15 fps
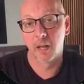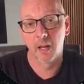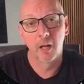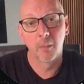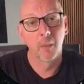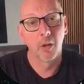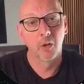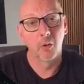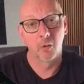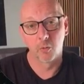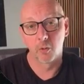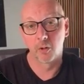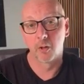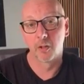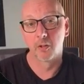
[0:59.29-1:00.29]
And much of
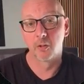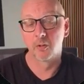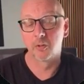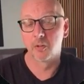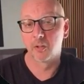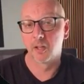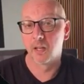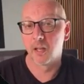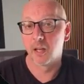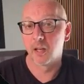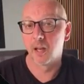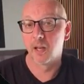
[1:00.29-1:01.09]
what I know today,